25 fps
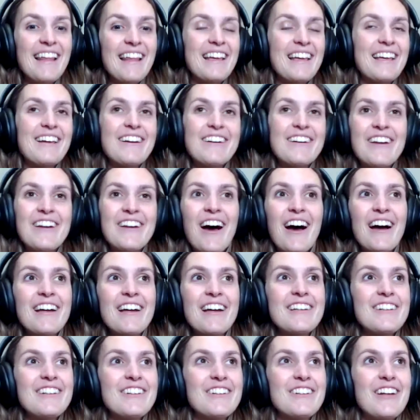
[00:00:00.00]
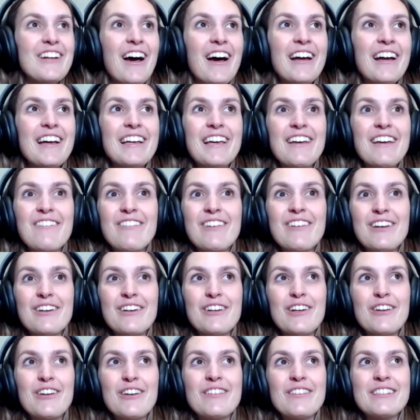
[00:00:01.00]
like you're not giving your
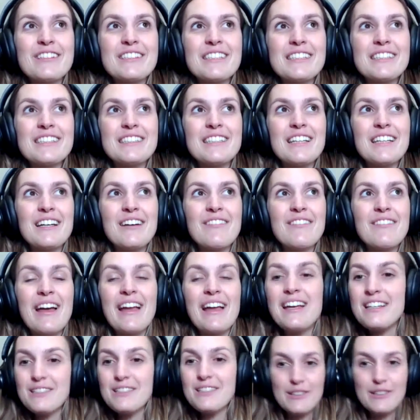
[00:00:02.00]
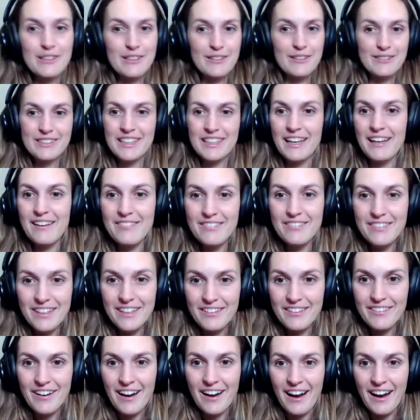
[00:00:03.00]
nervous system any sort of safety,
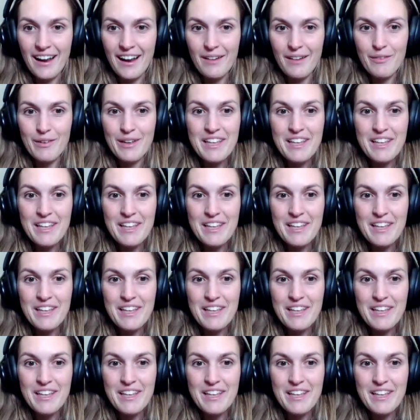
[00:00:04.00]
right? And we